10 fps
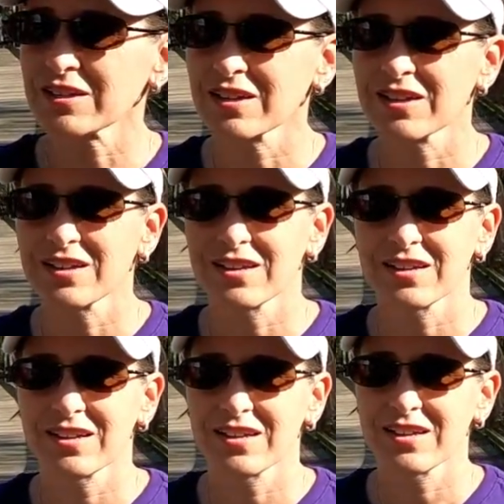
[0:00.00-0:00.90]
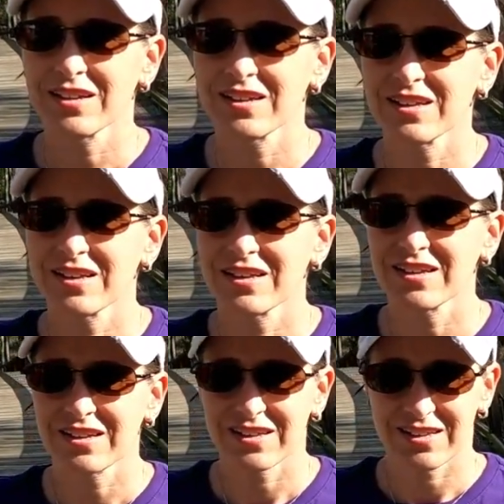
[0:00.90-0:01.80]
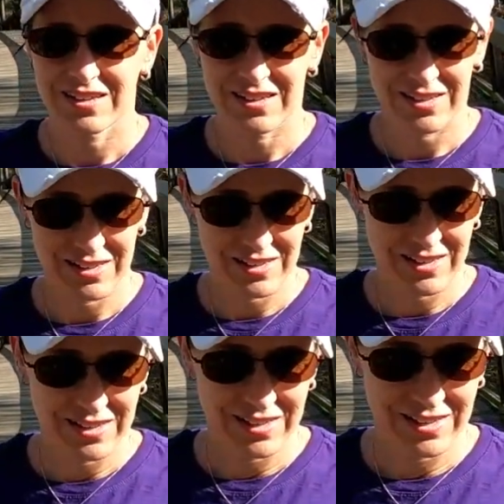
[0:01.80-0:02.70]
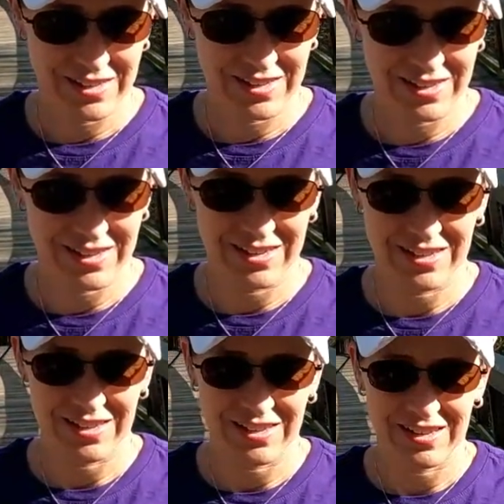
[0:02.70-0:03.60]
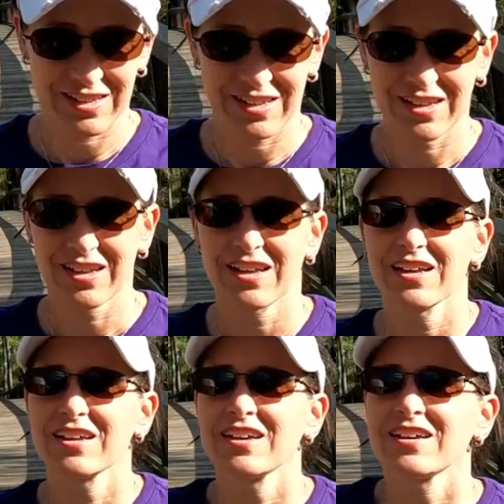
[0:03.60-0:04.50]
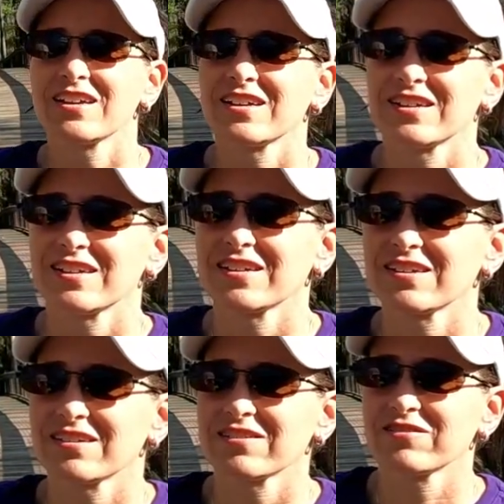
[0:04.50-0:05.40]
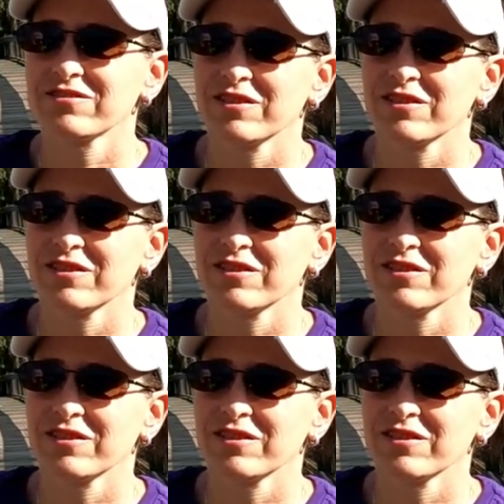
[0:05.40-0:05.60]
The person shown says nothing.